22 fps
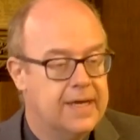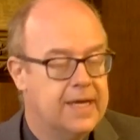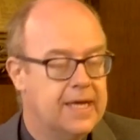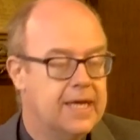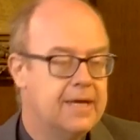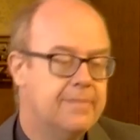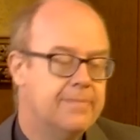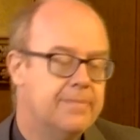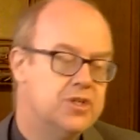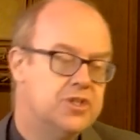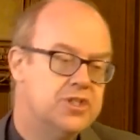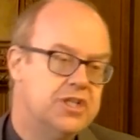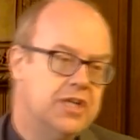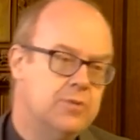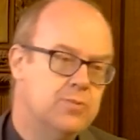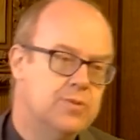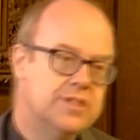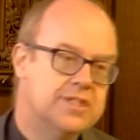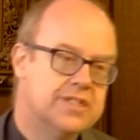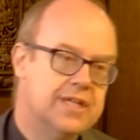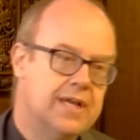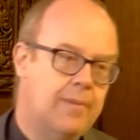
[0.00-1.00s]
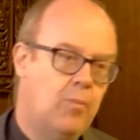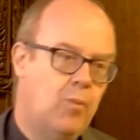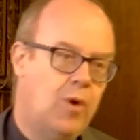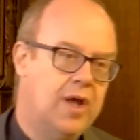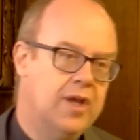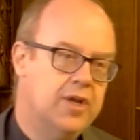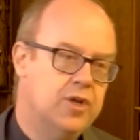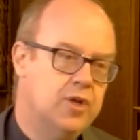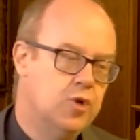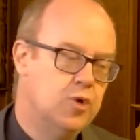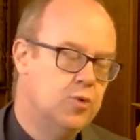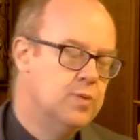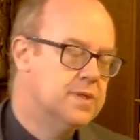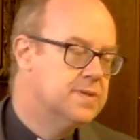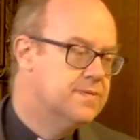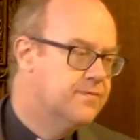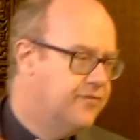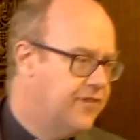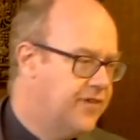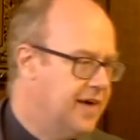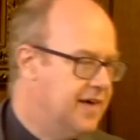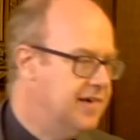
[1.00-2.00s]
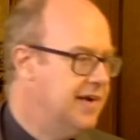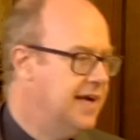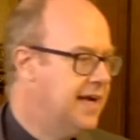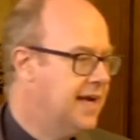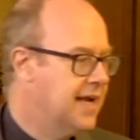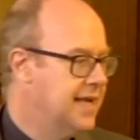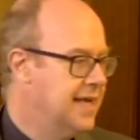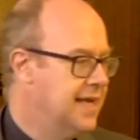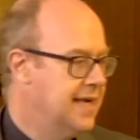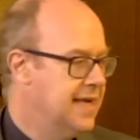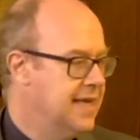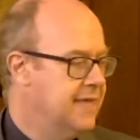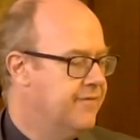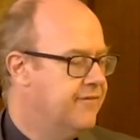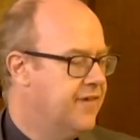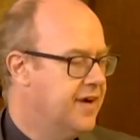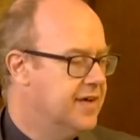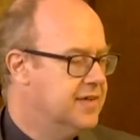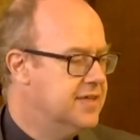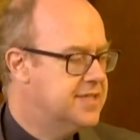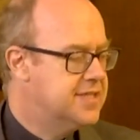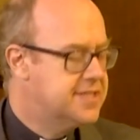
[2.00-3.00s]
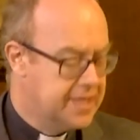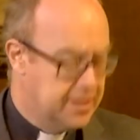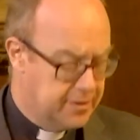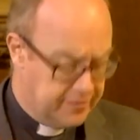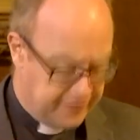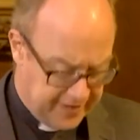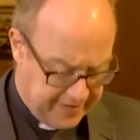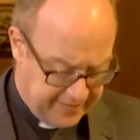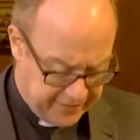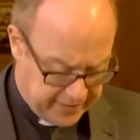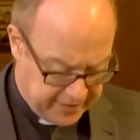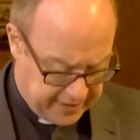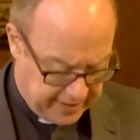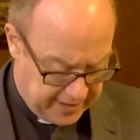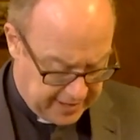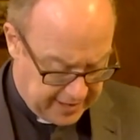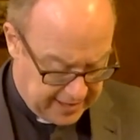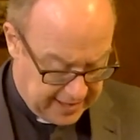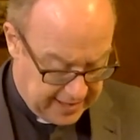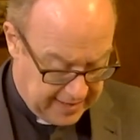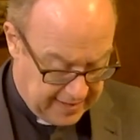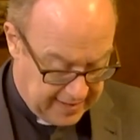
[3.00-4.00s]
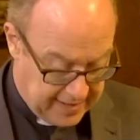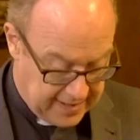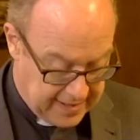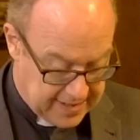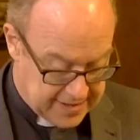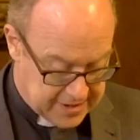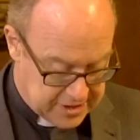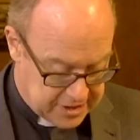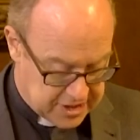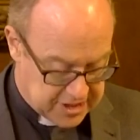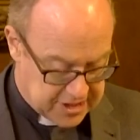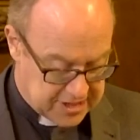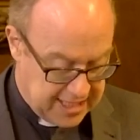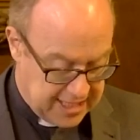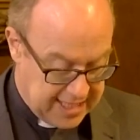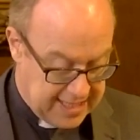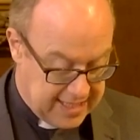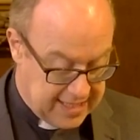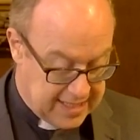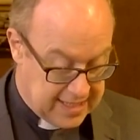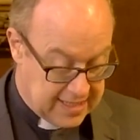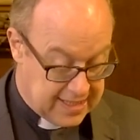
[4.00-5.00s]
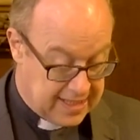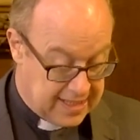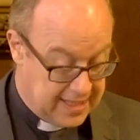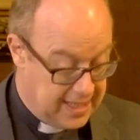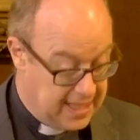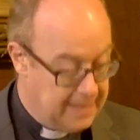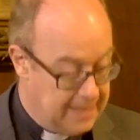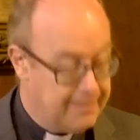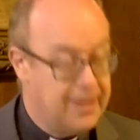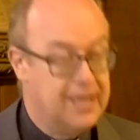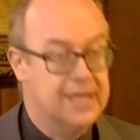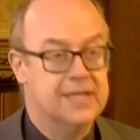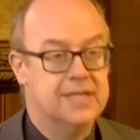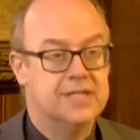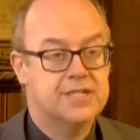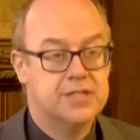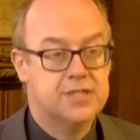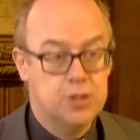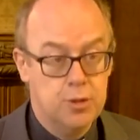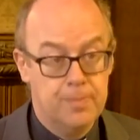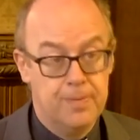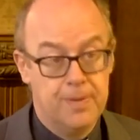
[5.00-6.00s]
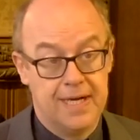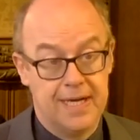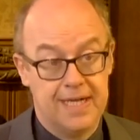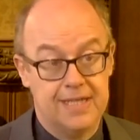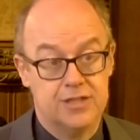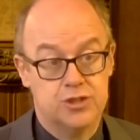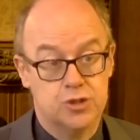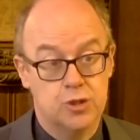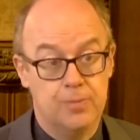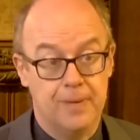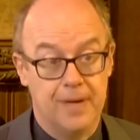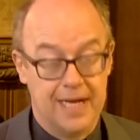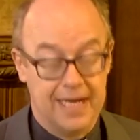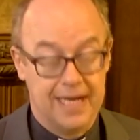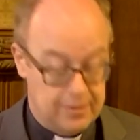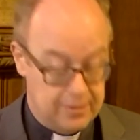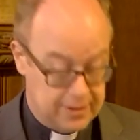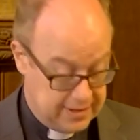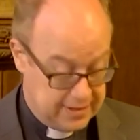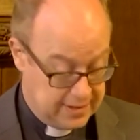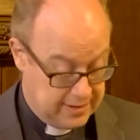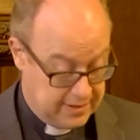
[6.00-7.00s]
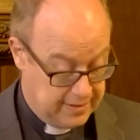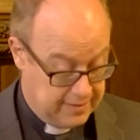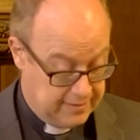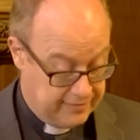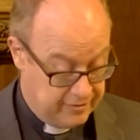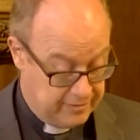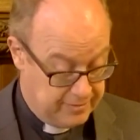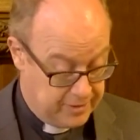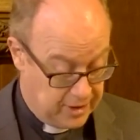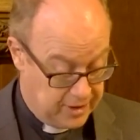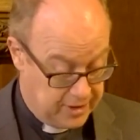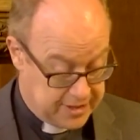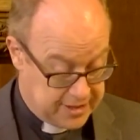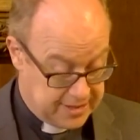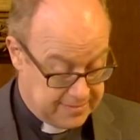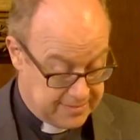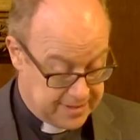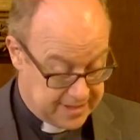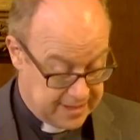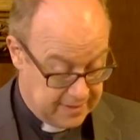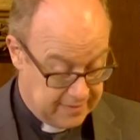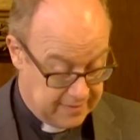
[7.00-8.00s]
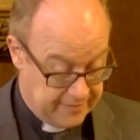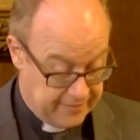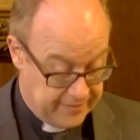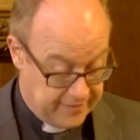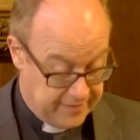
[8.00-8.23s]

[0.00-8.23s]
But she was someone who was very clearly, very self-evidently sustained by a supernatural power from God himself.